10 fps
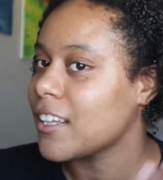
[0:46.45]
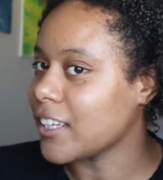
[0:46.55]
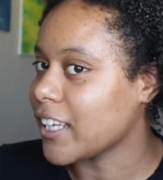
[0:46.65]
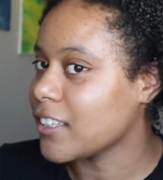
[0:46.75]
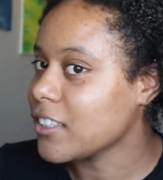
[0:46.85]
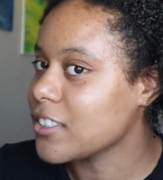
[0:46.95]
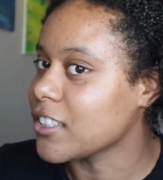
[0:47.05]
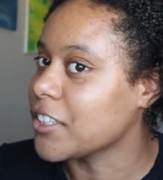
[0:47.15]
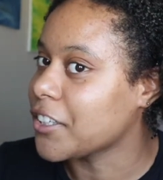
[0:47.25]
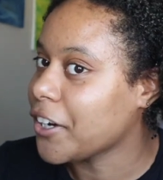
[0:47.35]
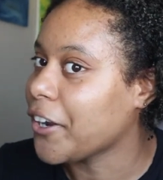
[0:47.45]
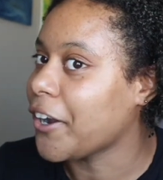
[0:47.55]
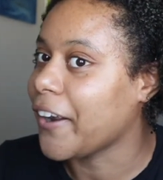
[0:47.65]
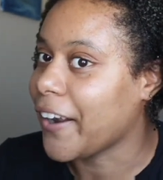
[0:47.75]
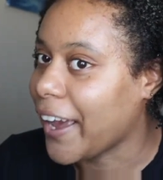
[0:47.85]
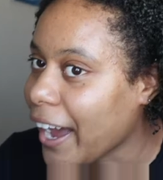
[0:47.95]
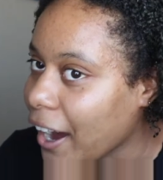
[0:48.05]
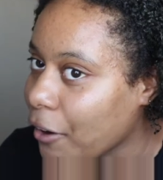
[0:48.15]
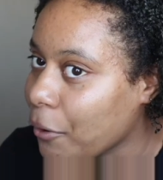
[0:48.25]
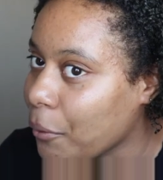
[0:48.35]
like it looks good
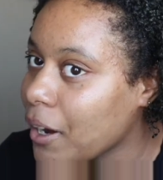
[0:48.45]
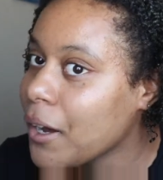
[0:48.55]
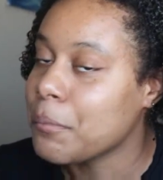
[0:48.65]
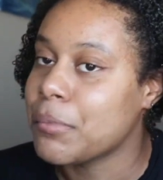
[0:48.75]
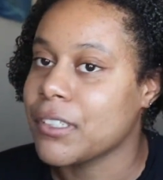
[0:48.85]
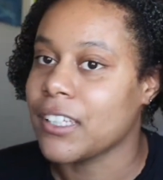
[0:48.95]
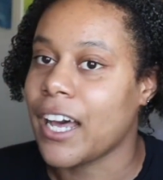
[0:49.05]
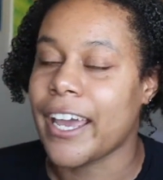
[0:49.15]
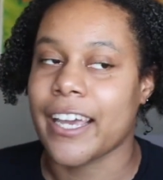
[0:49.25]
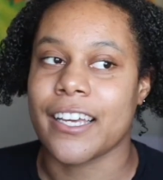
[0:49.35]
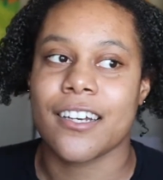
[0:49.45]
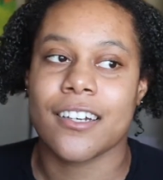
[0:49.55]
now, but like